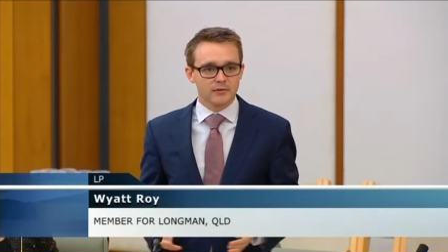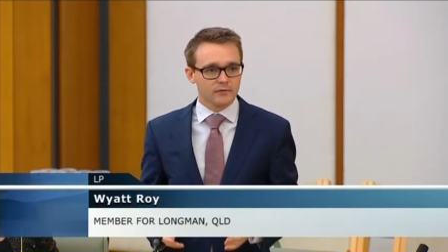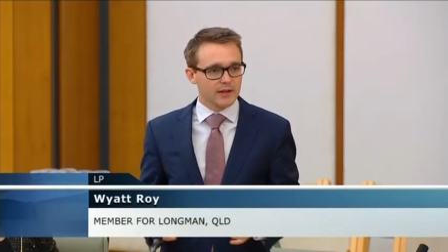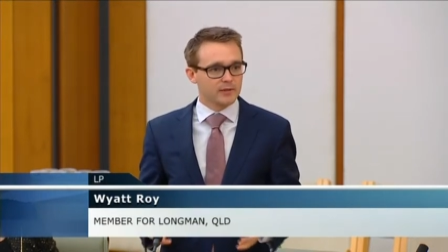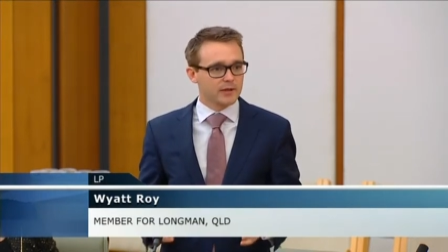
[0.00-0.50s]

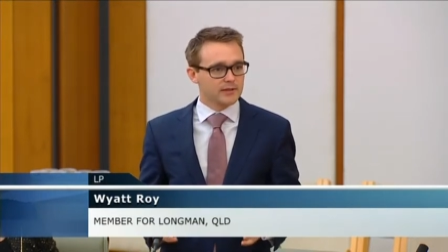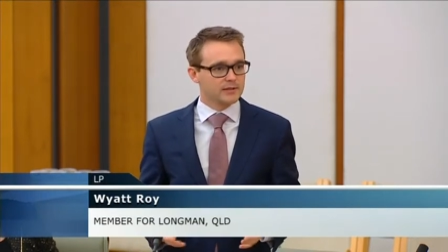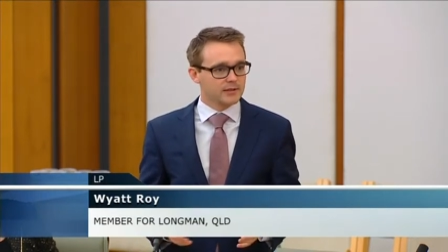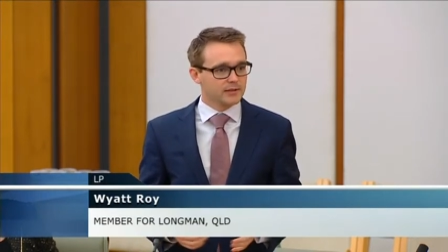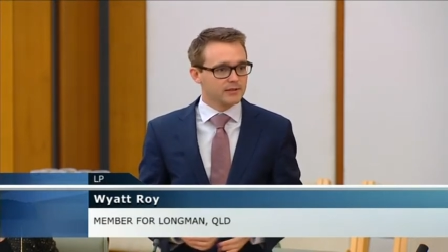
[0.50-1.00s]

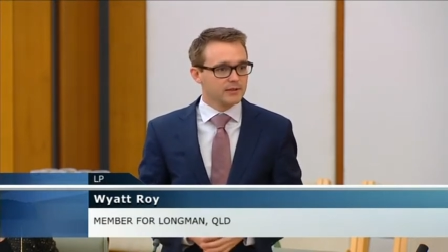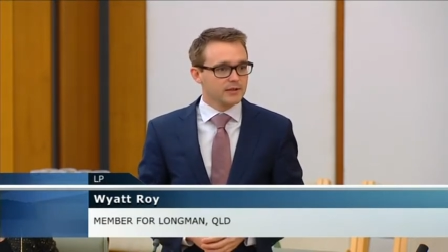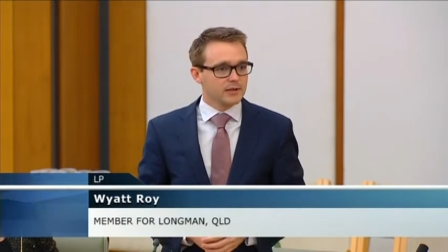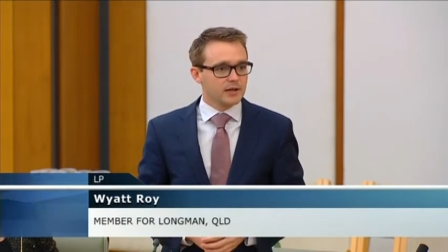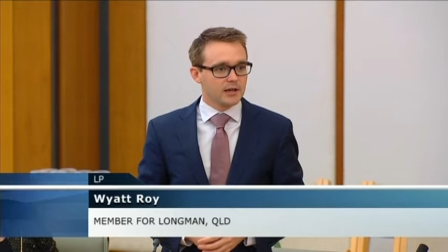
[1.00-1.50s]
fundamentally
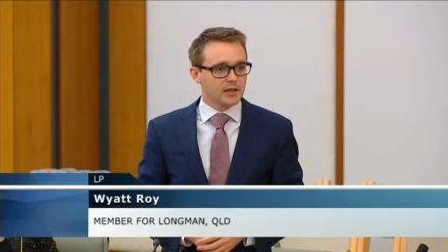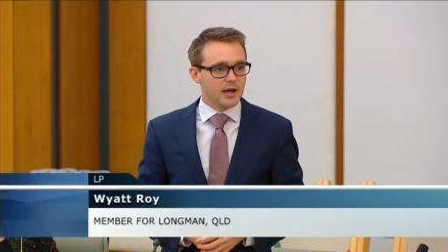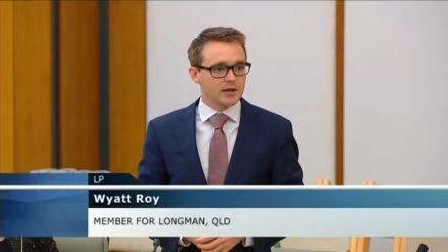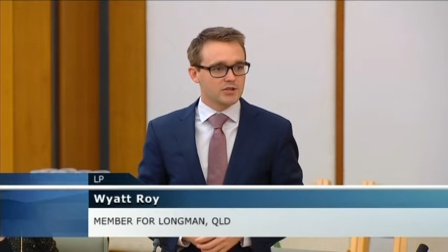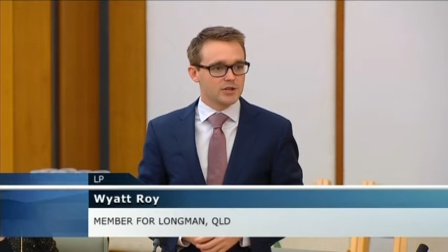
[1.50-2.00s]
a
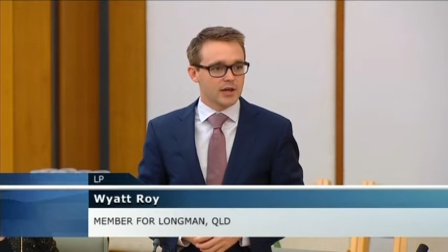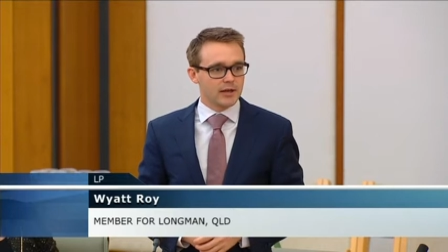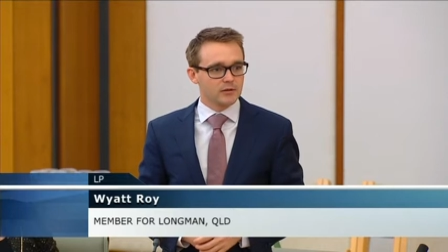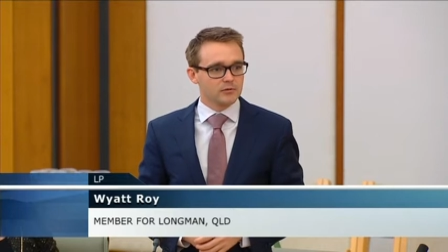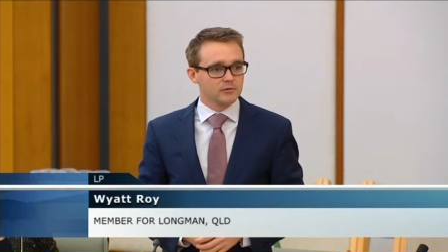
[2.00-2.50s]

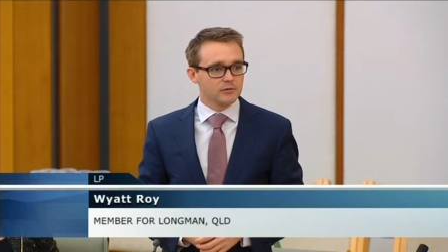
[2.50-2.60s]
large-scale,